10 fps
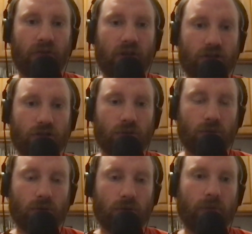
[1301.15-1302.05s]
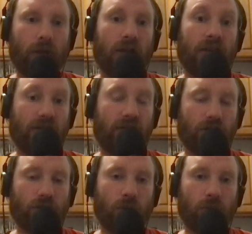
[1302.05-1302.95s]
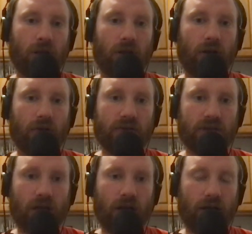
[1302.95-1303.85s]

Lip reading: eventual playoffs,